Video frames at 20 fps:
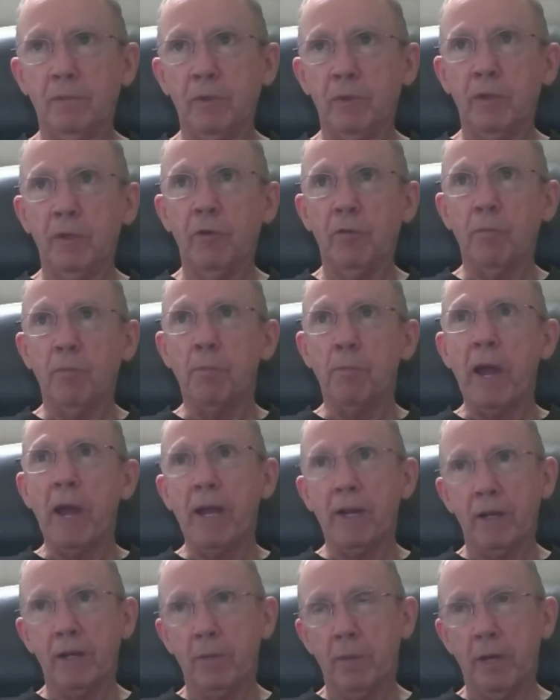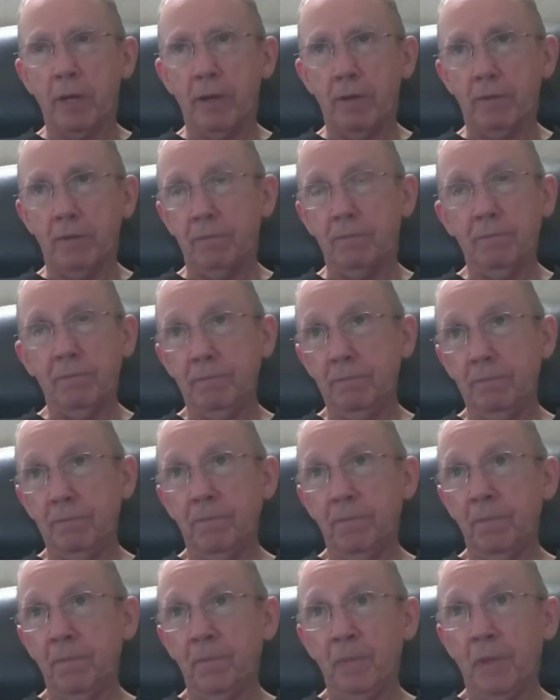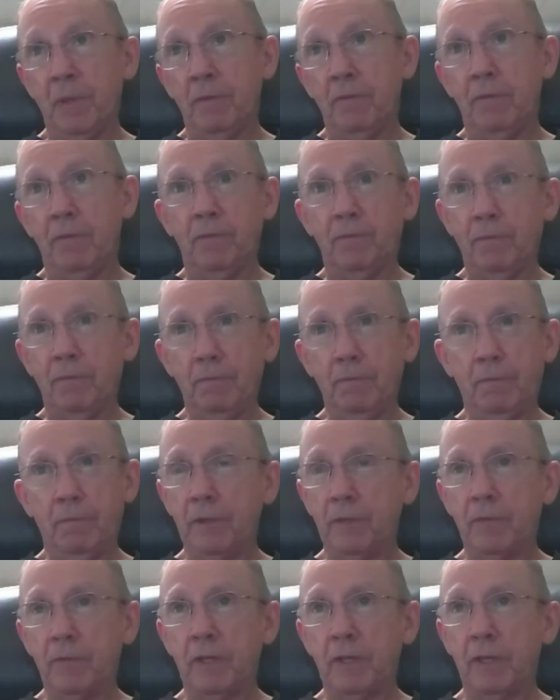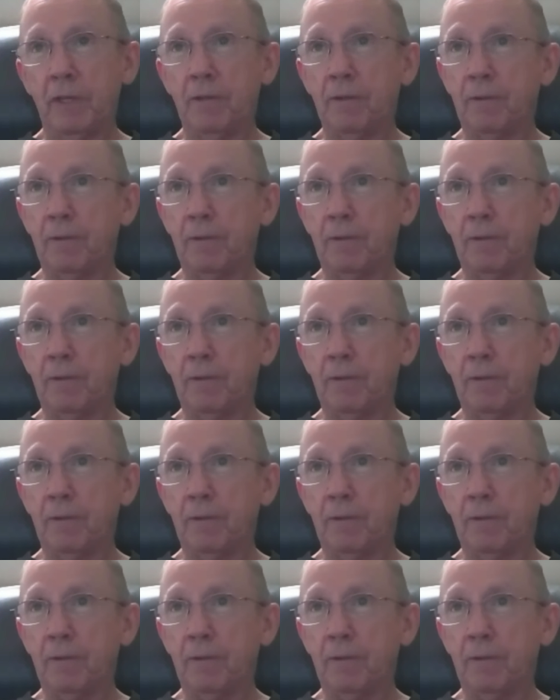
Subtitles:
go back about 15